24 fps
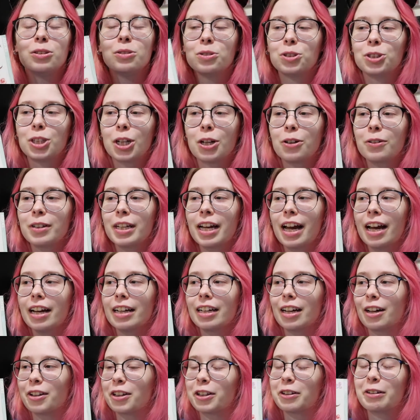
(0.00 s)
show yet,
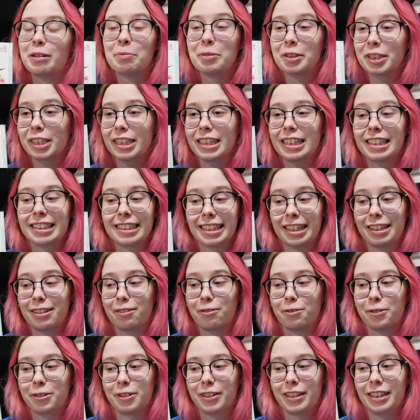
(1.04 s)
although I'm really
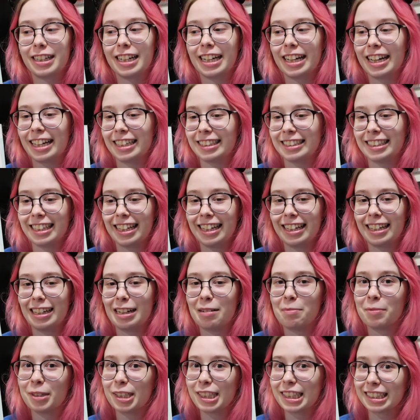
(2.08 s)
excited for it. I gotta say,
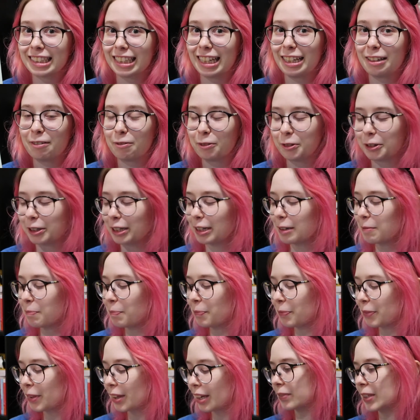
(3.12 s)
I'm really excited for it.
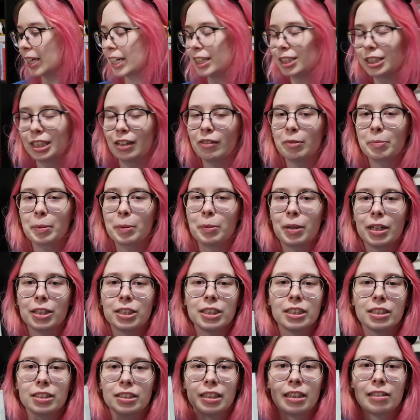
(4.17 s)
Yeah, I just haven't been
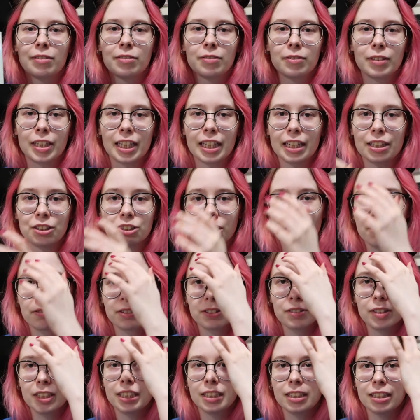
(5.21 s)
watching stuff like in
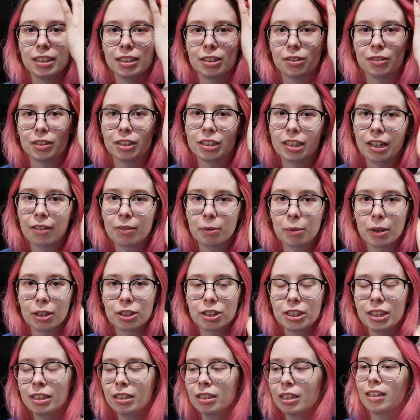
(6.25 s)
general recently, so I just haven't
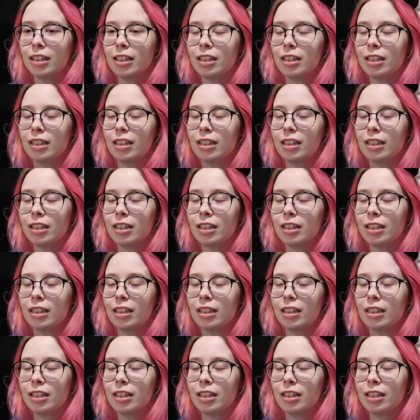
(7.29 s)
watched it.